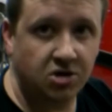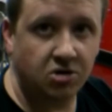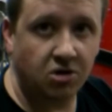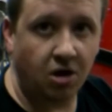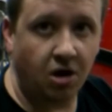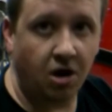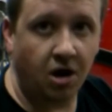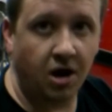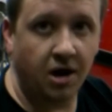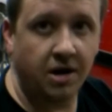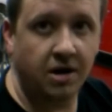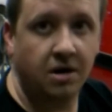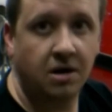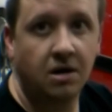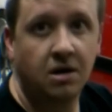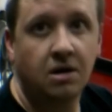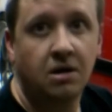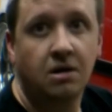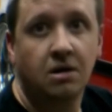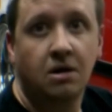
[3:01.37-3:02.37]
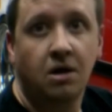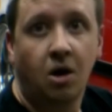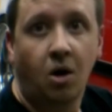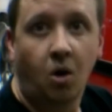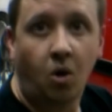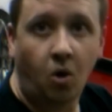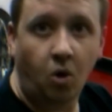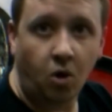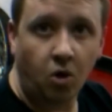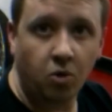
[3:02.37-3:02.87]
are on
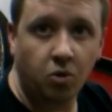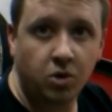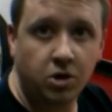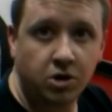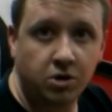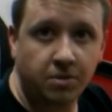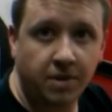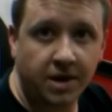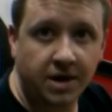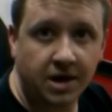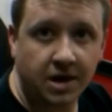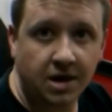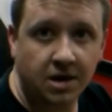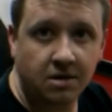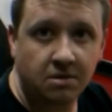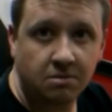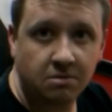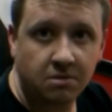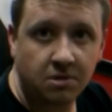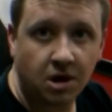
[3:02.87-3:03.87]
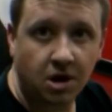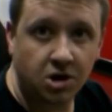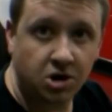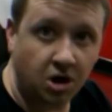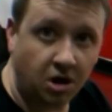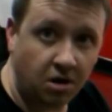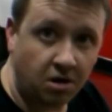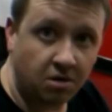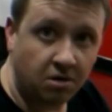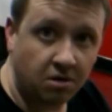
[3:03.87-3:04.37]
or when you're making a
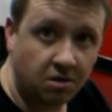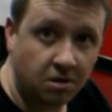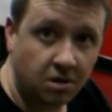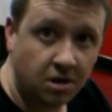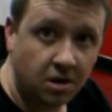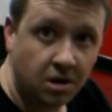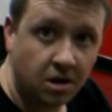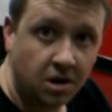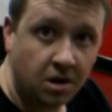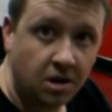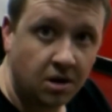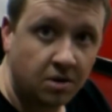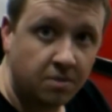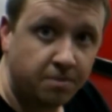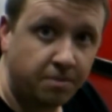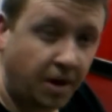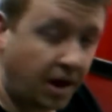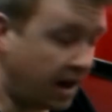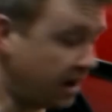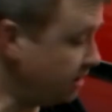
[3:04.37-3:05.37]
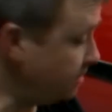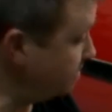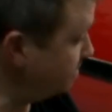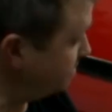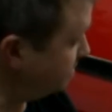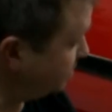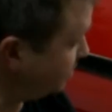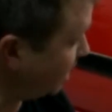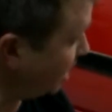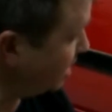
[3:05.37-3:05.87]
turn. But
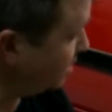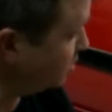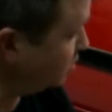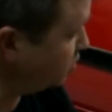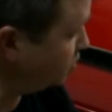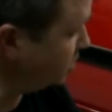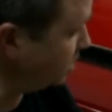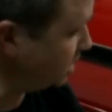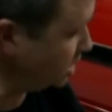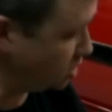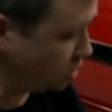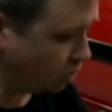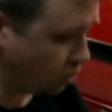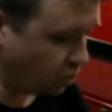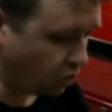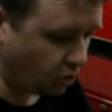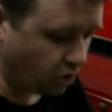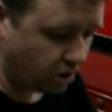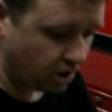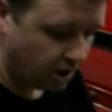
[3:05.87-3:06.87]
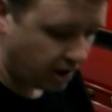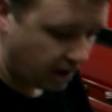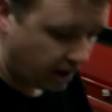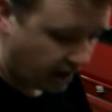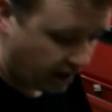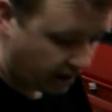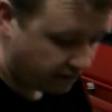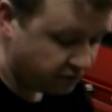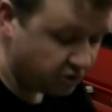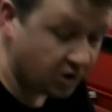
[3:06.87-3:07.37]
thought it was really cool.
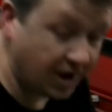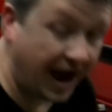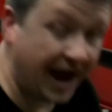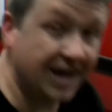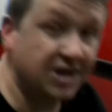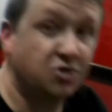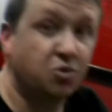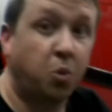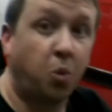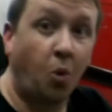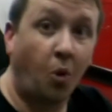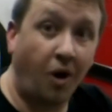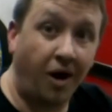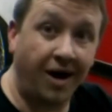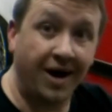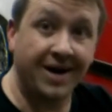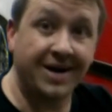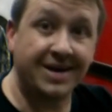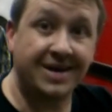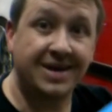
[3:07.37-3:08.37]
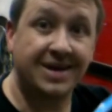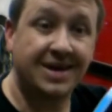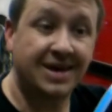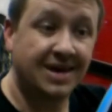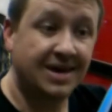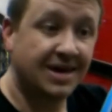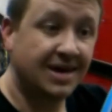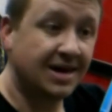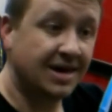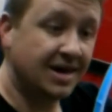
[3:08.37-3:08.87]
If you guys want
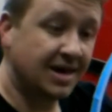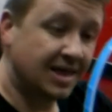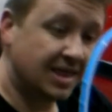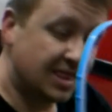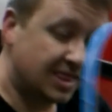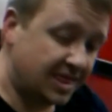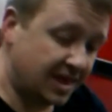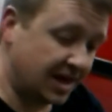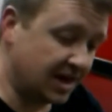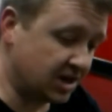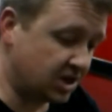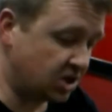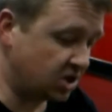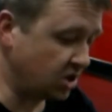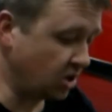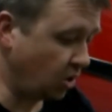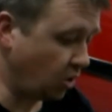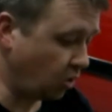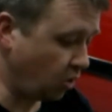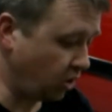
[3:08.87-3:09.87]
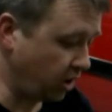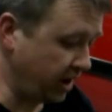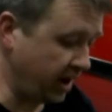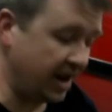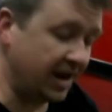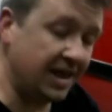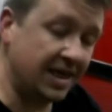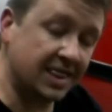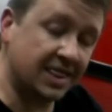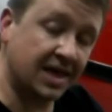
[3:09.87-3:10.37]
this or
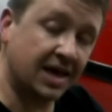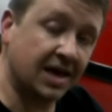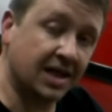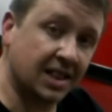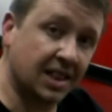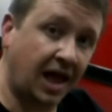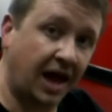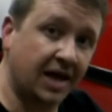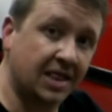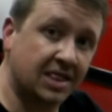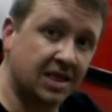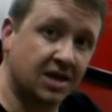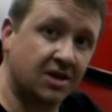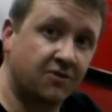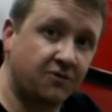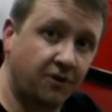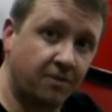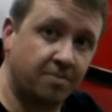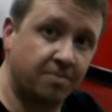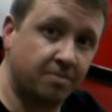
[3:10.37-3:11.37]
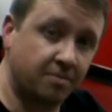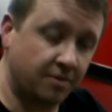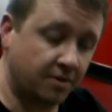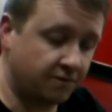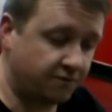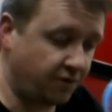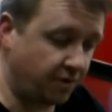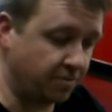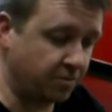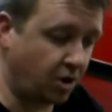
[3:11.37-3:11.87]
anything like this from
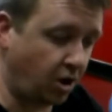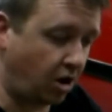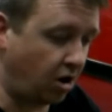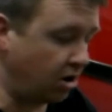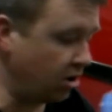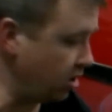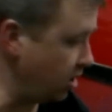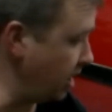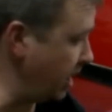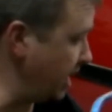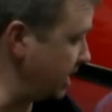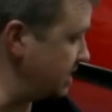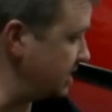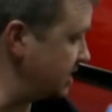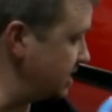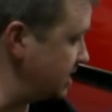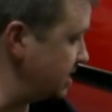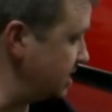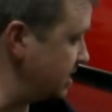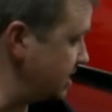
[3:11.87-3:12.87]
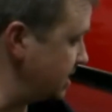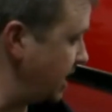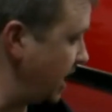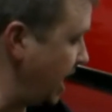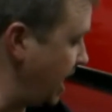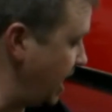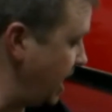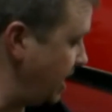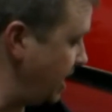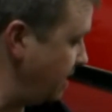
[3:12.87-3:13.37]

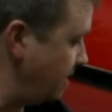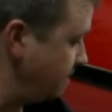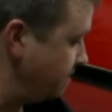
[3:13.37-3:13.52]
CAR.X.K,